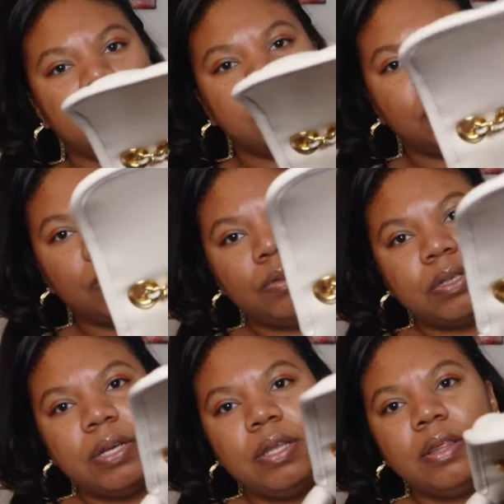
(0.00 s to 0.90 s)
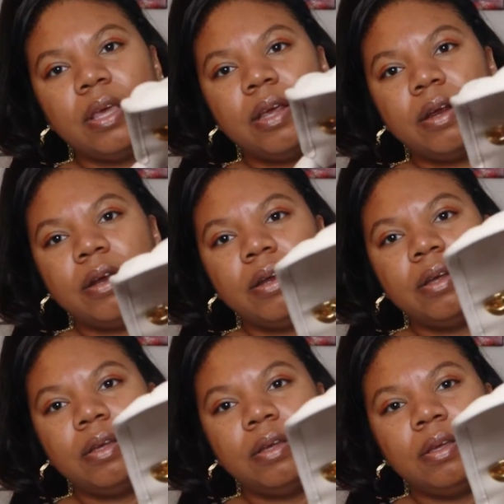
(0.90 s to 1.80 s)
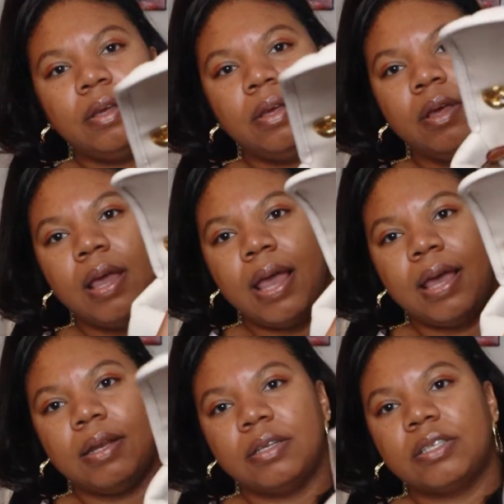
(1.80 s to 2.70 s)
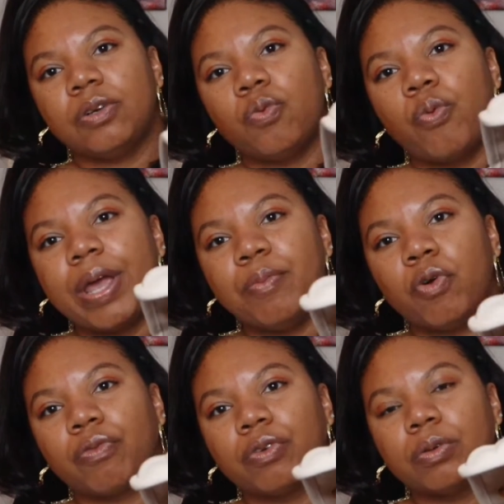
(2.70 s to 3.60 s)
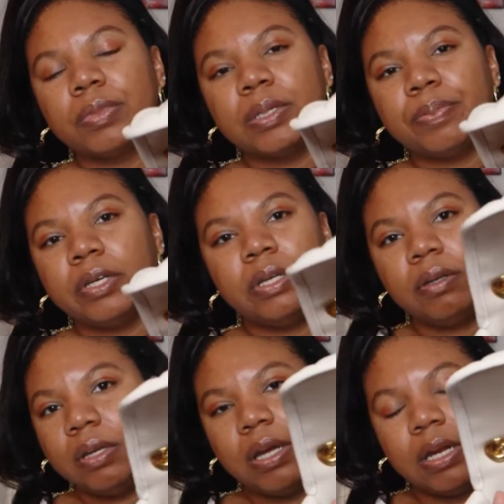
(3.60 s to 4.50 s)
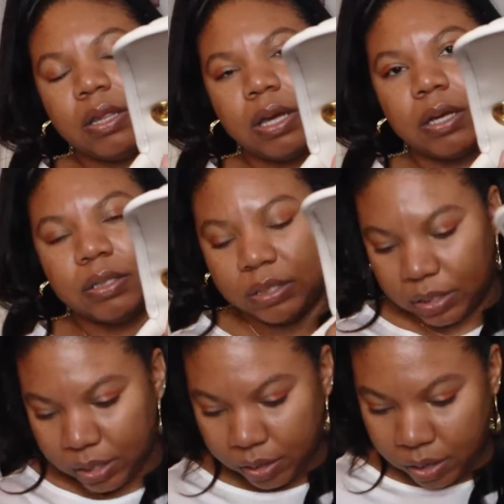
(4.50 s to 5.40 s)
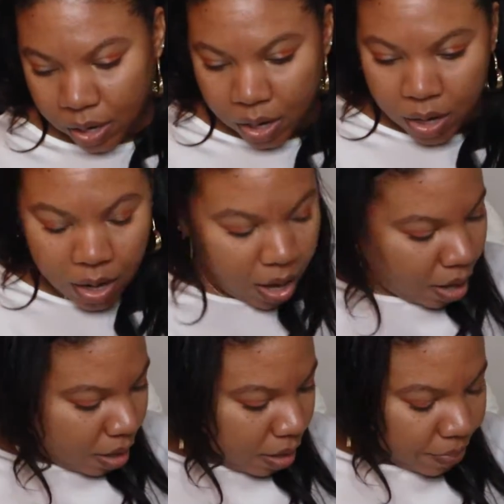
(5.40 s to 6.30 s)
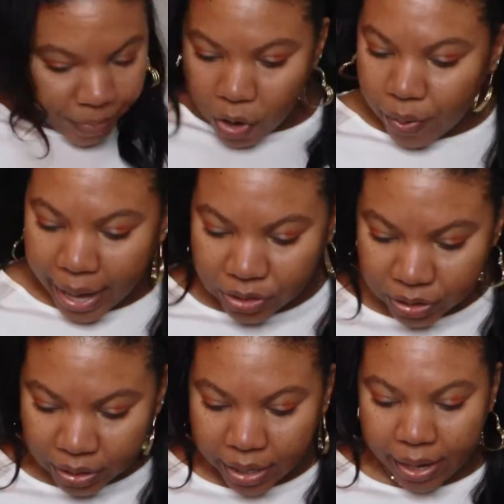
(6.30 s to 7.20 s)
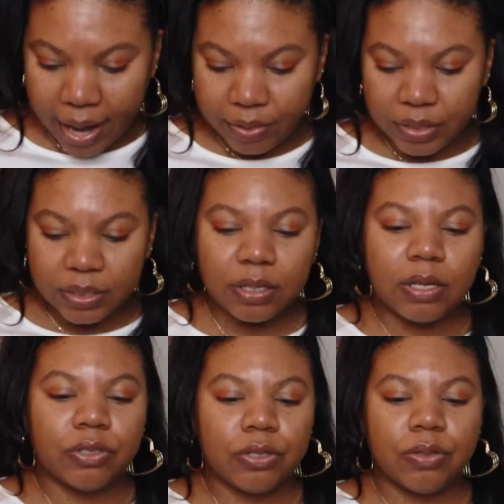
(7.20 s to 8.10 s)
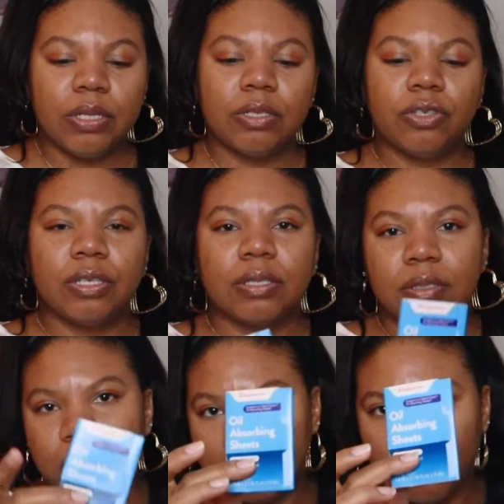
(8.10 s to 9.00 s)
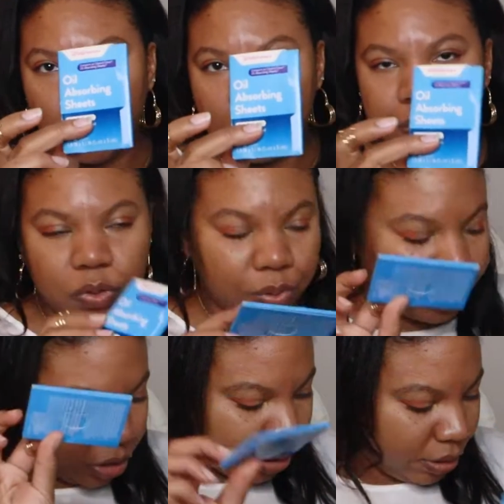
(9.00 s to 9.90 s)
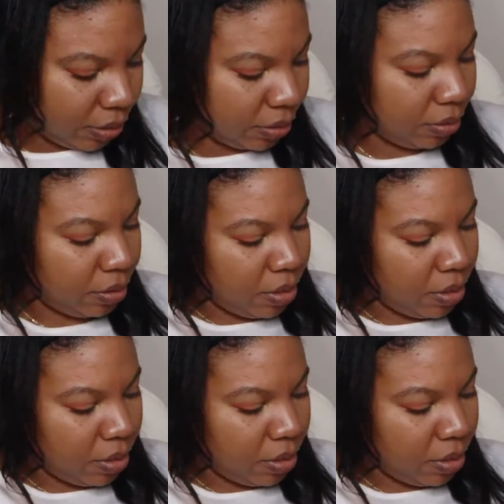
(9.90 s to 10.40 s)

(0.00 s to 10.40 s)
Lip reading: So those are in there. And there's still way more room to put anything else in there. Oh, actually, yeah, I had this in there too. These are just oil absorbing sheets.